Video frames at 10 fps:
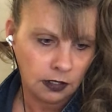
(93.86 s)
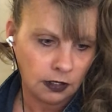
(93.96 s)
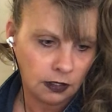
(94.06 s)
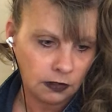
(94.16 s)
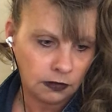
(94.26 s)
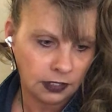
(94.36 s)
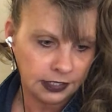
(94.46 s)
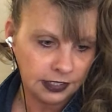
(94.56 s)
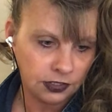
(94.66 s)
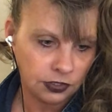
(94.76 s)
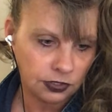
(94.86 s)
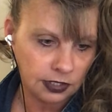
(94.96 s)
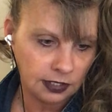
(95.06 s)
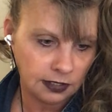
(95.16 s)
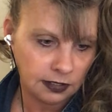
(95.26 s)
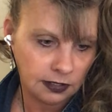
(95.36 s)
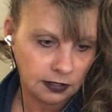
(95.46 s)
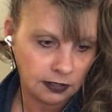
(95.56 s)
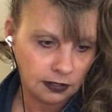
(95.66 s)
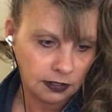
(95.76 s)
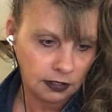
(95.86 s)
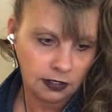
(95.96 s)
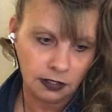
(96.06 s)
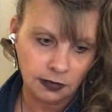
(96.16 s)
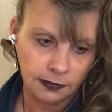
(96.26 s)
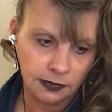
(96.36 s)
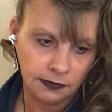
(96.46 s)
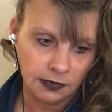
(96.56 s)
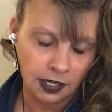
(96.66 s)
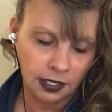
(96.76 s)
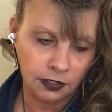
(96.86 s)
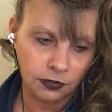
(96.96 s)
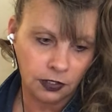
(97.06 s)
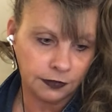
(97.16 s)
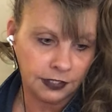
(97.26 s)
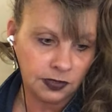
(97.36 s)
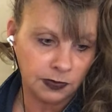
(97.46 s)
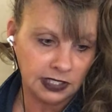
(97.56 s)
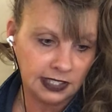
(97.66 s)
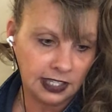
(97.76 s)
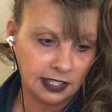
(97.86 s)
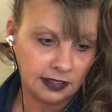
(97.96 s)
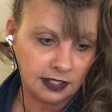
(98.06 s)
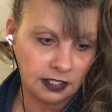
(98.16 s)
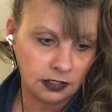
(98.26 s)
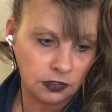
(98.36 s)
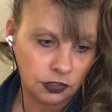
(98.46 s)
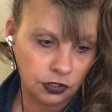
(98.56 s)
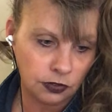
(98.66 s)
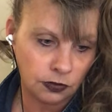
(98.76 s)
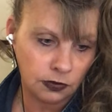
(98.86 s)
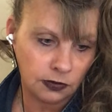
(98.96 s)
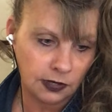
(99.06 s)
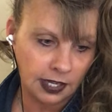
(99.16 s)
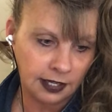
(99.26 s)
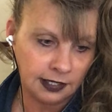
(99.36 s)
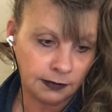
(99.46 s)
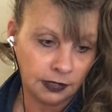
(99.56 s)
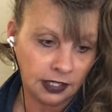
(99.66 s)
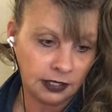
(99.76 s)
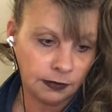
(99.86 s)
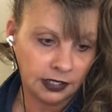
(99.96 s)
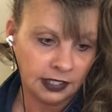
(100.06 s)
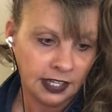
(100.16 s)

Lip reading: Oh, that's interesting. I don't know if this means anything to anybody, but